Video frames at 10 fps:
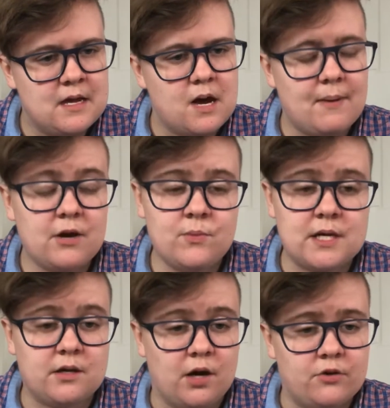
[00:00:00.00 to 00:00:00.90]
About a
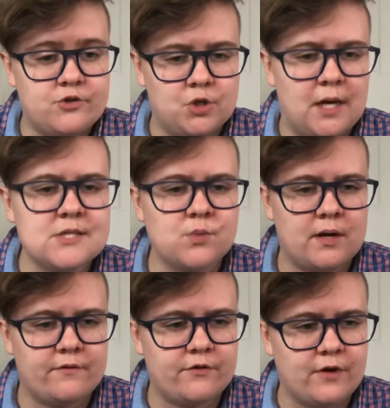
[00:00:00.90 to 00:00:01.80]
week ago, she lost one
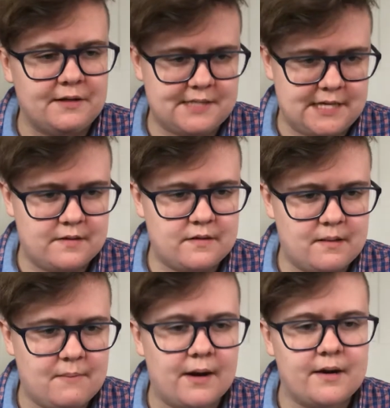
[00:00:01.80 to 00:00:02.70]
of her front teeth
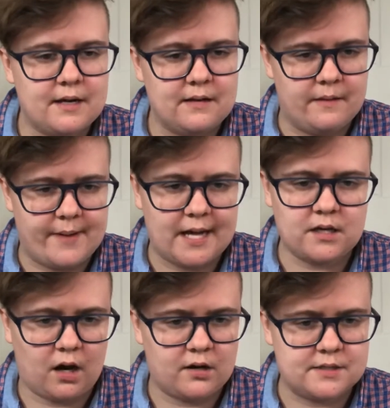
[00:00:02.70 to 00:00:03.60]
and buried it in the
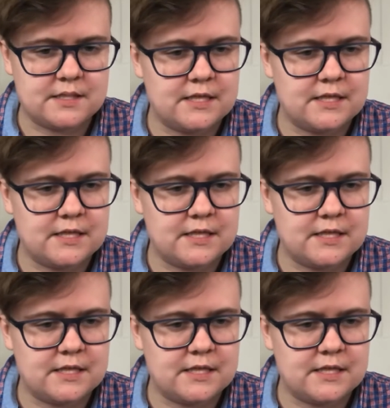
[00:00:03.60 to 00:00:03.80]
backyard to see